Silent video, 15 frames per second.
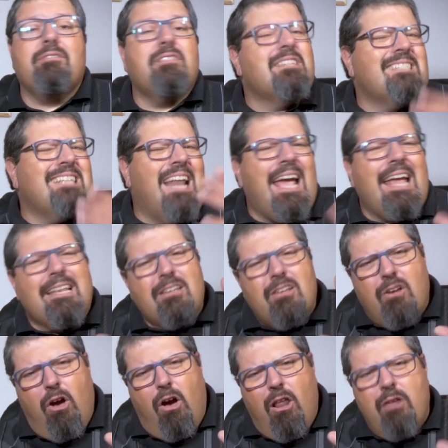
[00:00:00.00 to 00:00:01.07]
The slight
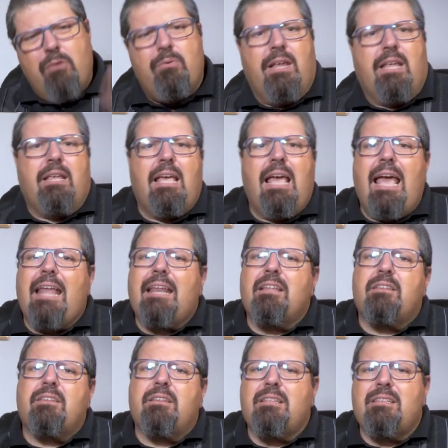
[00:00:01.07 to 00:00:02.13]
coloring
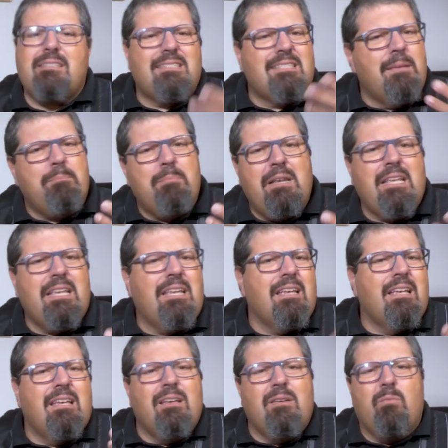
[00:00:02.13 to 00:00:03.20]
added is simply
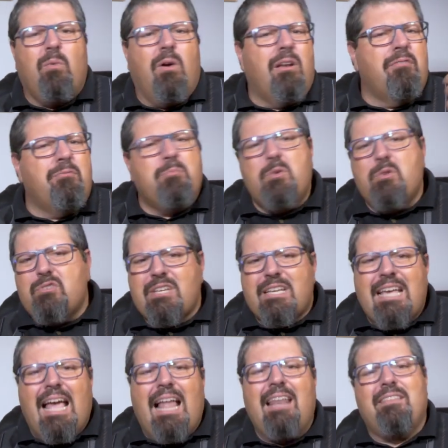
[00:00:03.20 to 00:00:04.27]
one of
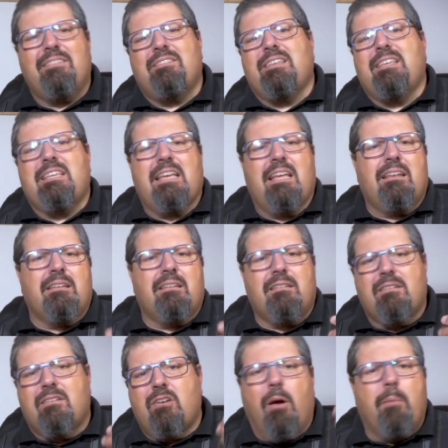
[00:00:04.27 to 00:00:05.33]
musicality and
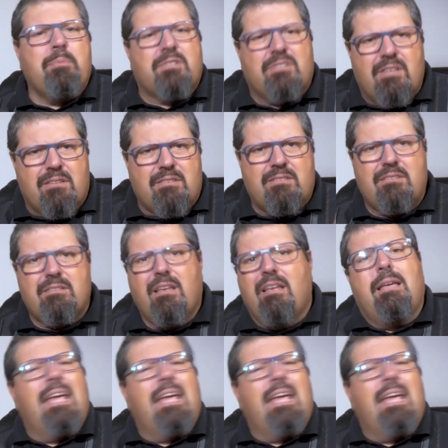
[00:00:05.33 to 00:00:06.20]
competence,